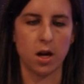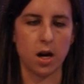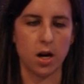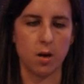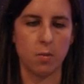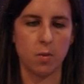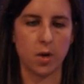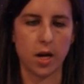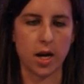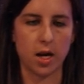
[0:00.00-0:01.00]

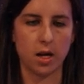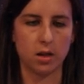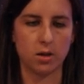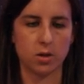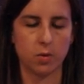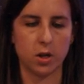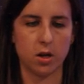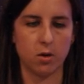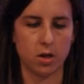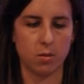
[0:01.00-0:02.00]
And so that we
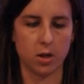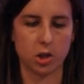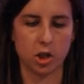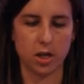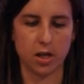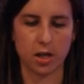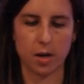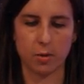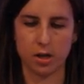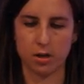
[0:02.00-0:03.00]
know that I'm not cheating,
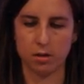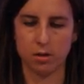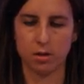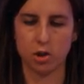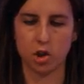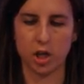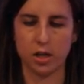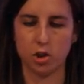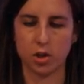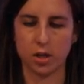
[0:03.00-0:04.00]
I'm going to
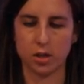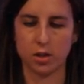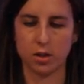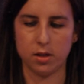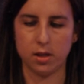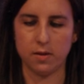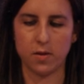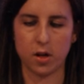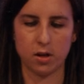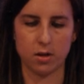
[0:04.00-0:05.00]
change this to the
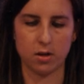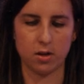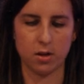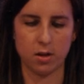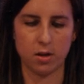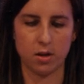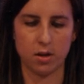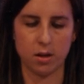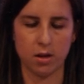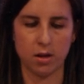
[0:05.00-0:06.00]
default.
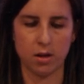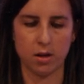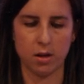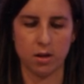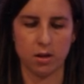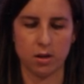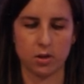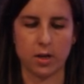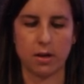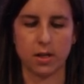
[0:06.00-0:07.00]
So
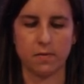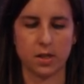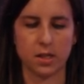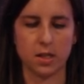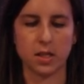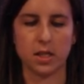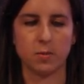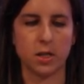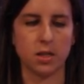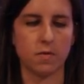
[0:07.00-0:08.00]
now DevFestDc is
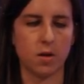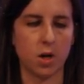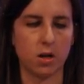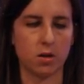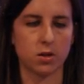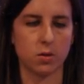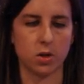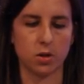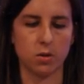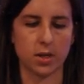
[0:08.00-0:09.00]
my default model. So
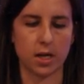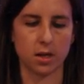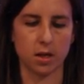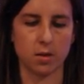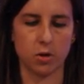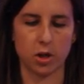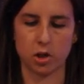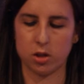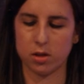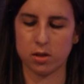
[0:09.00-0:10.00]
it'll use that to get the
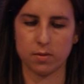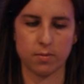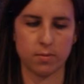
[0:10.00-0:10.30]
predictions.